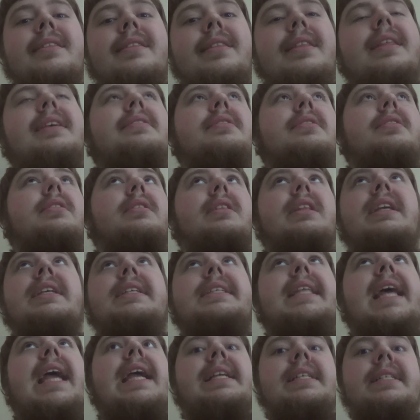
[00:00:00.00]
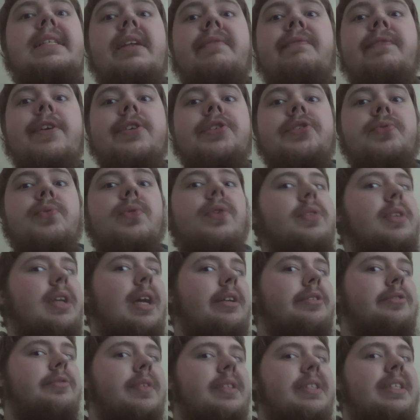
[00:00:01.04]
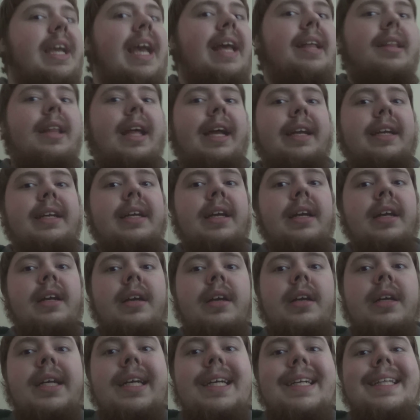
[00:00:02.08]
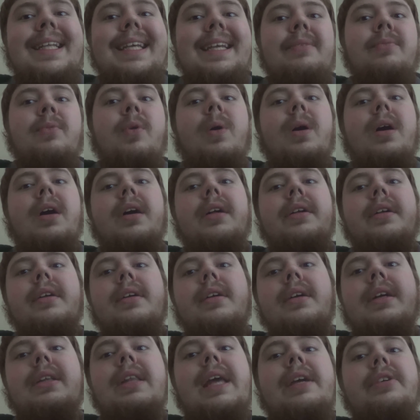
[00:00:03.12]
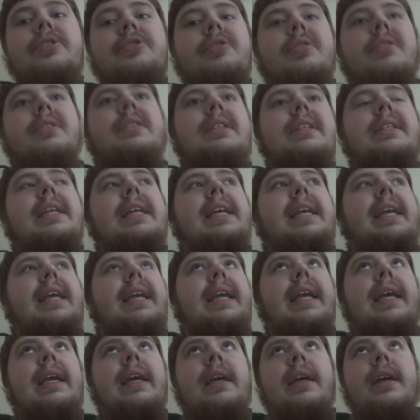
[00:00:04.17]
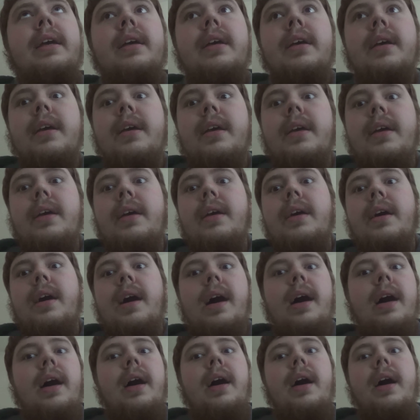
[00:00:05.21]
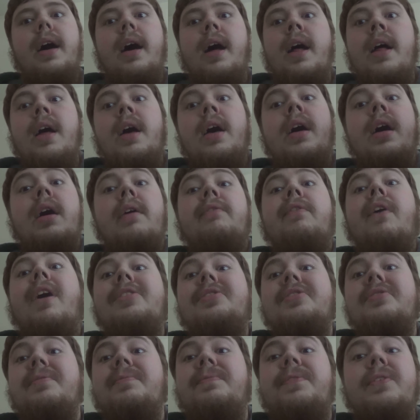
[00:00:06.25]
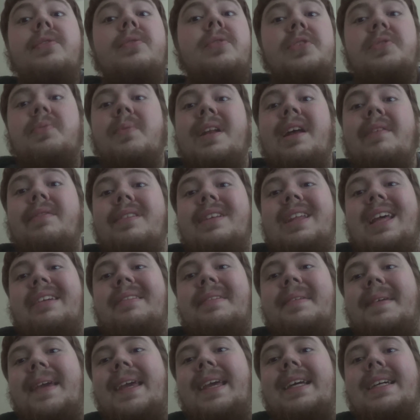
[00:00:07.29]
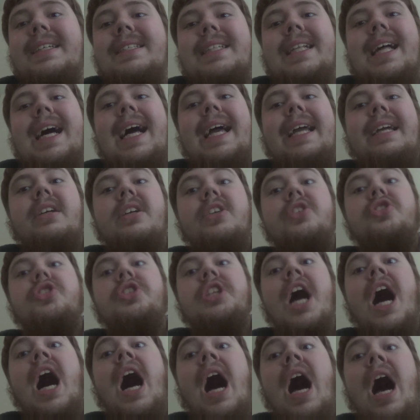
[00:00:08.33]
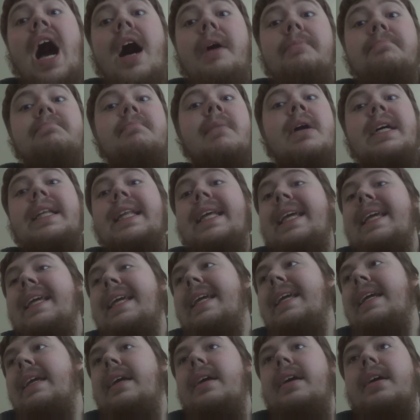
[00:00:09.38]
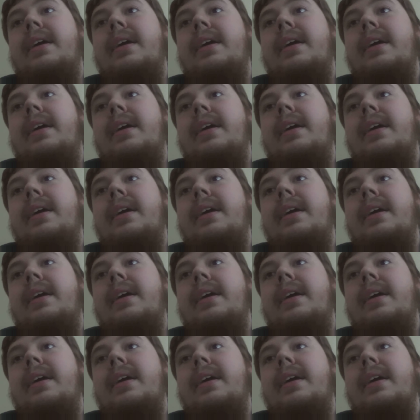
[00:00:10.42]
these things that first world countries get, like clean water, electricity, fossil fuels whenever they feel like, a job, money,